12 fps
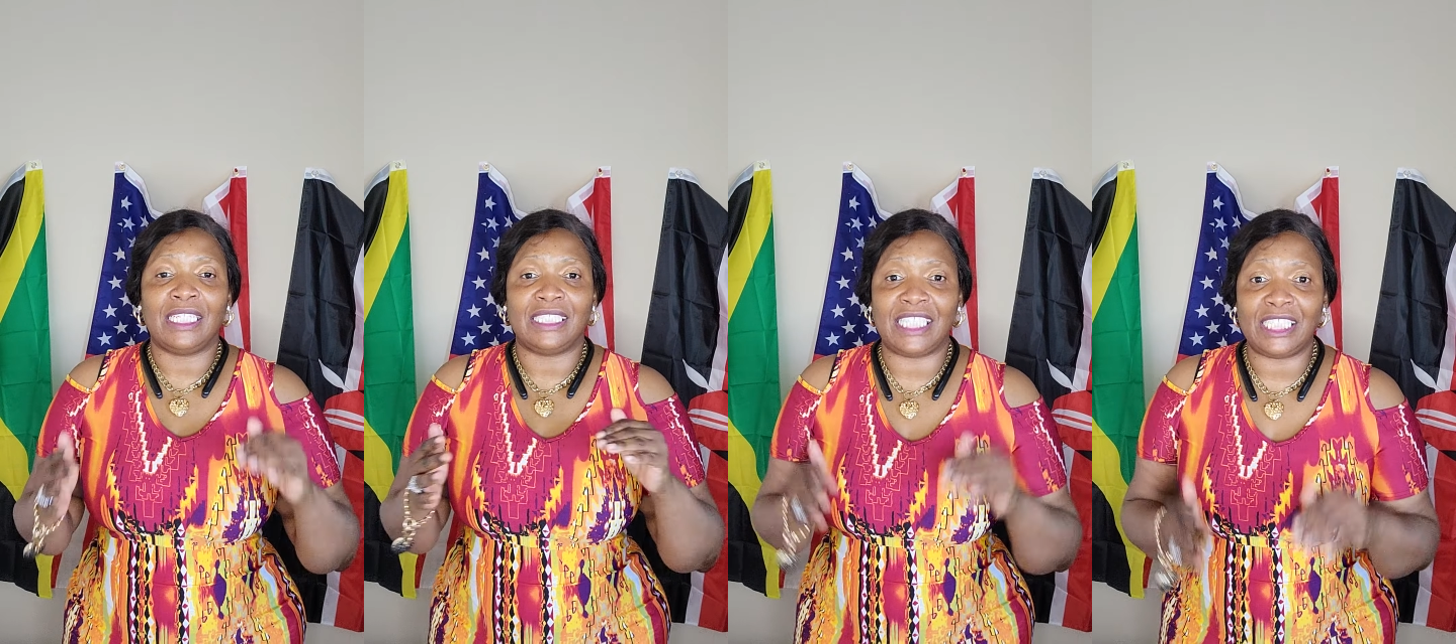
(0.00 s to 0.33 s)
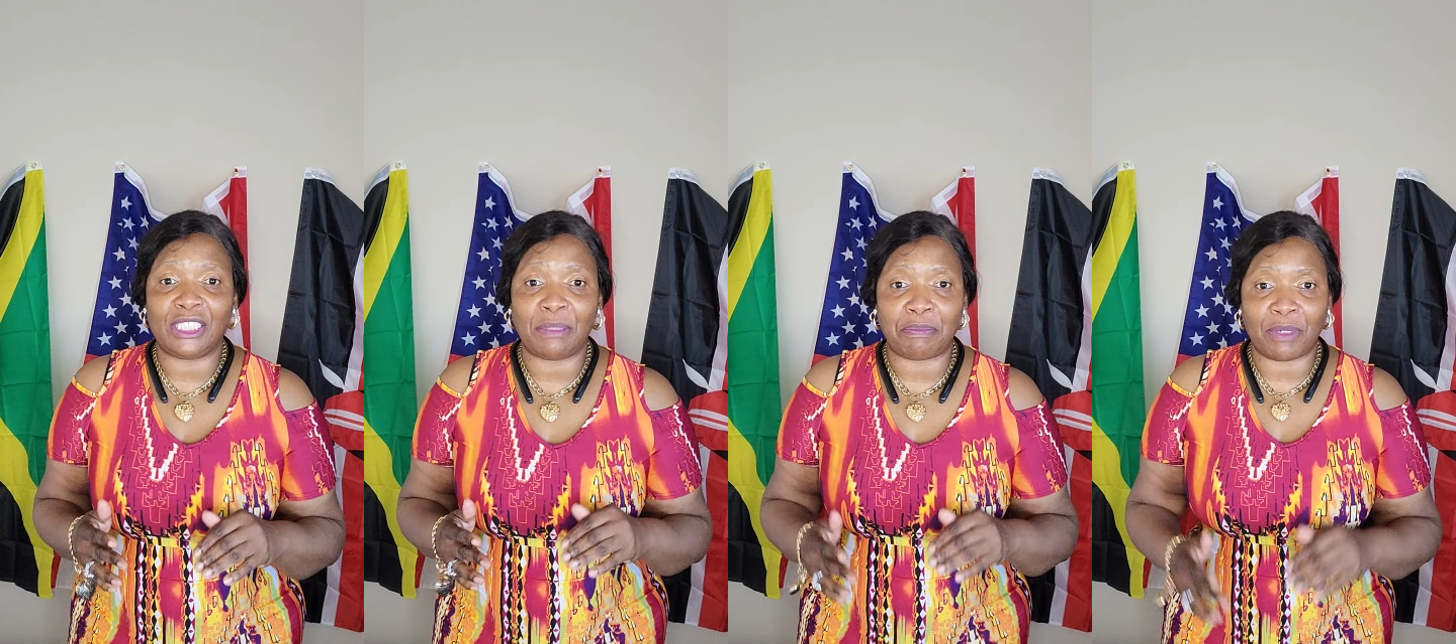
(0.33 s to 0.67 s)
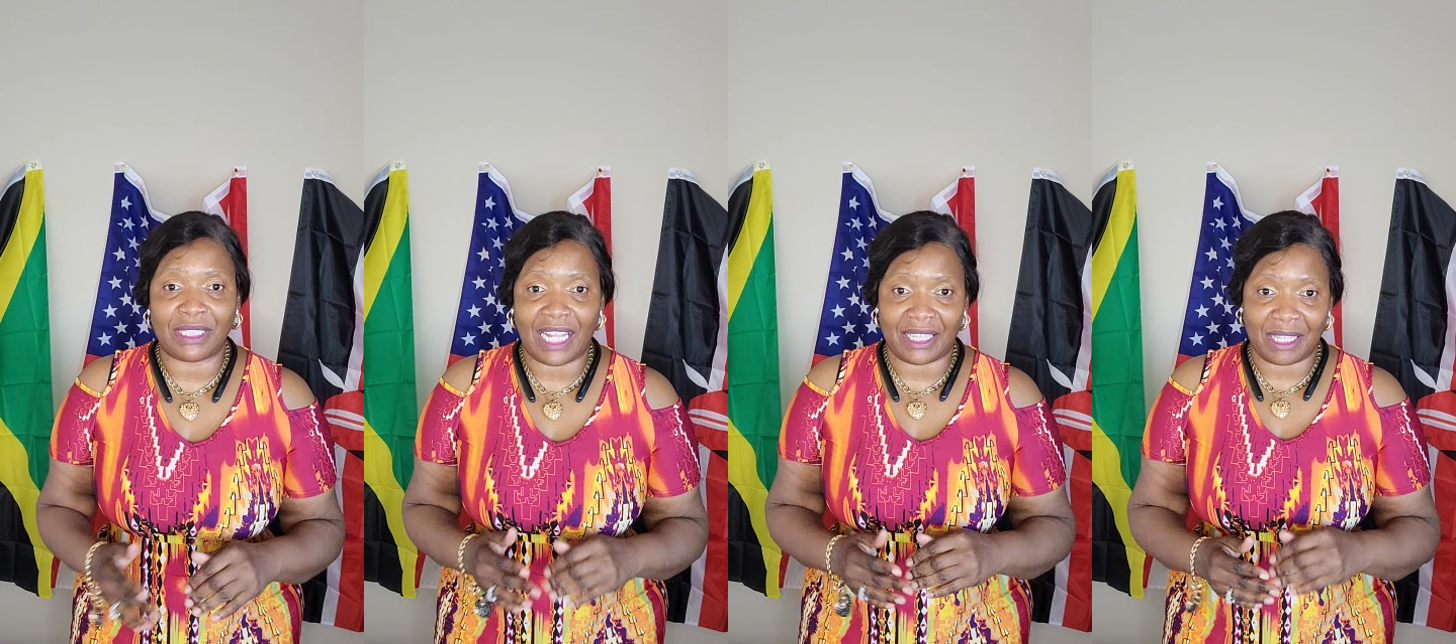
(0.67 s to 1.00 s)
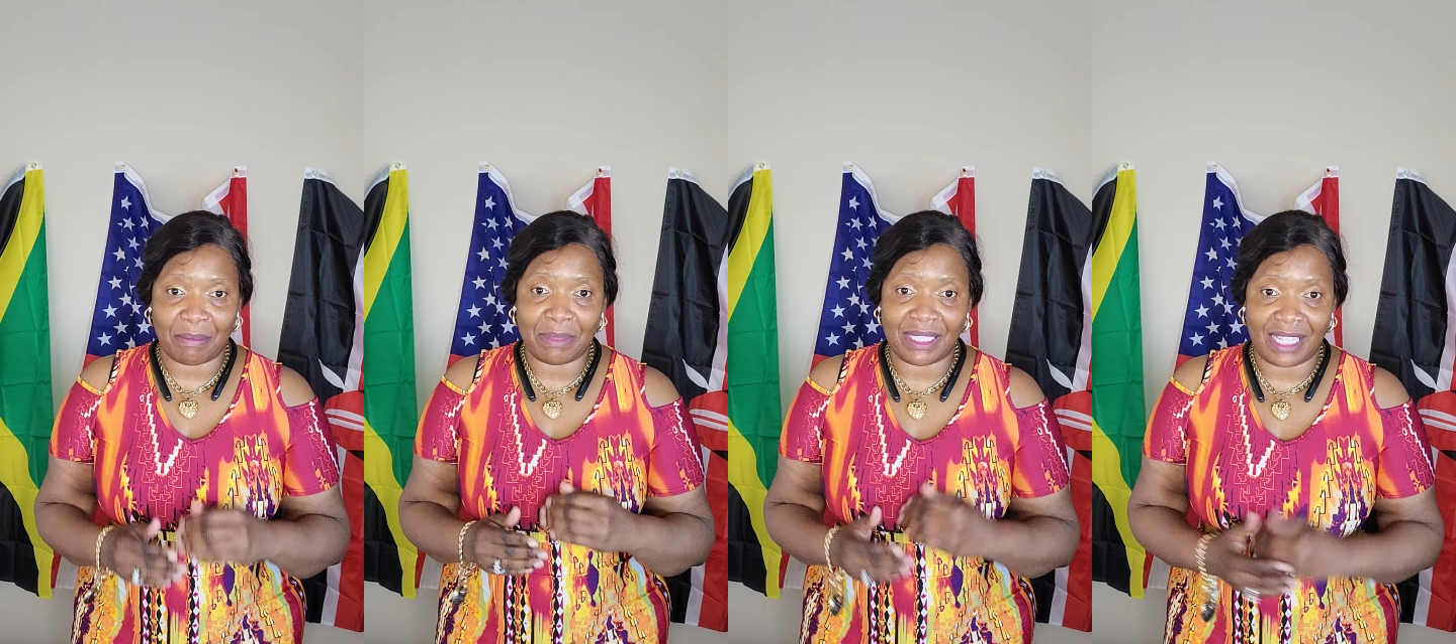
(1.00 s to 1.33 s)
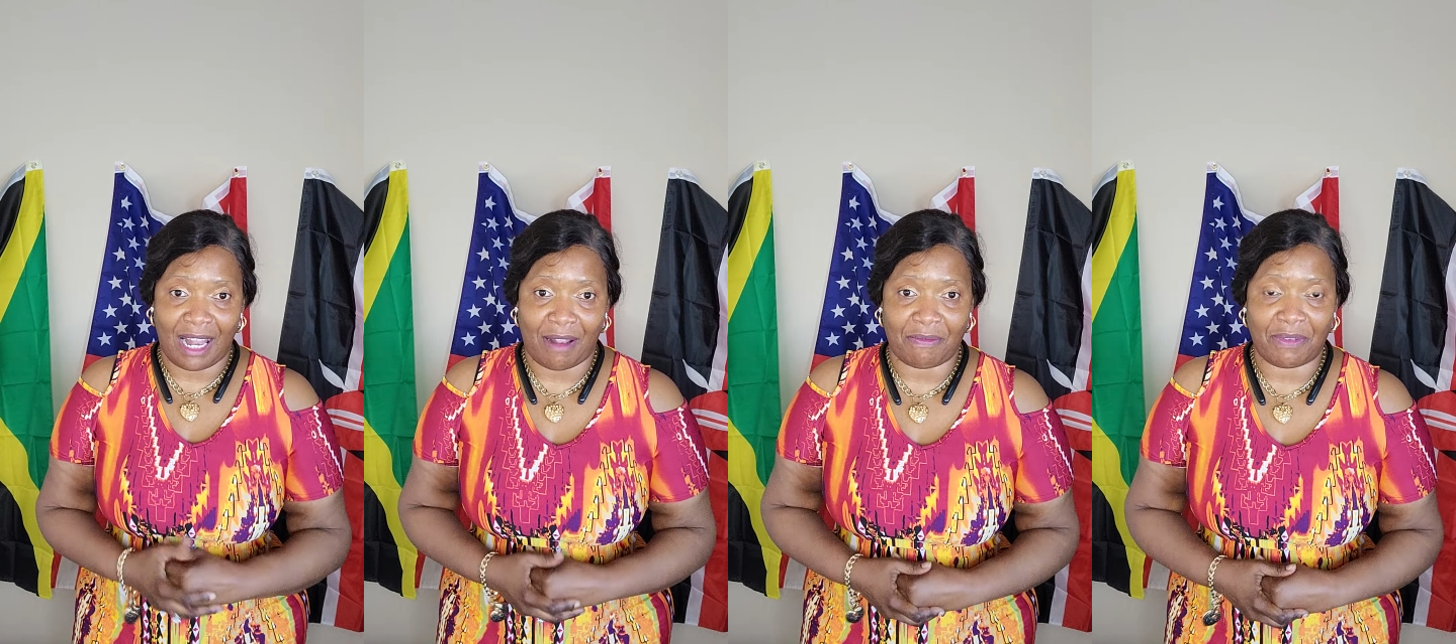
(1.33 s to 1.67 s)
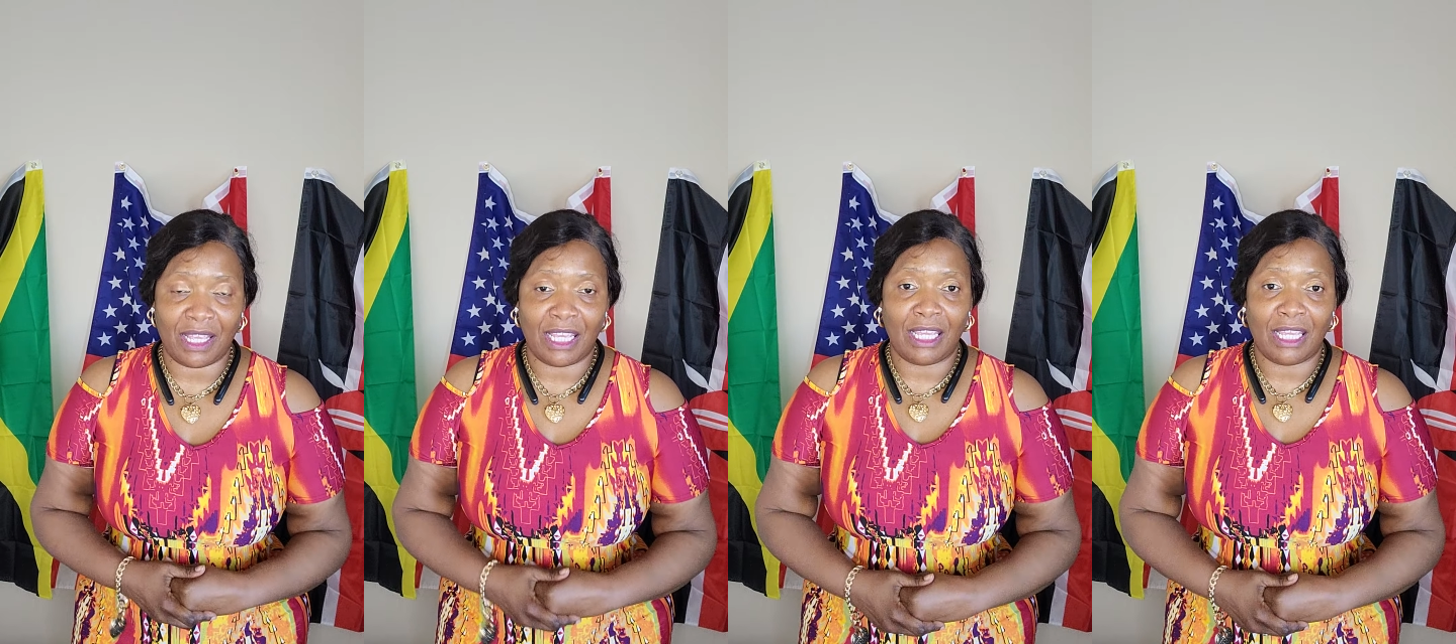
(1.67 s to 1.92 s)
need to protect themselves.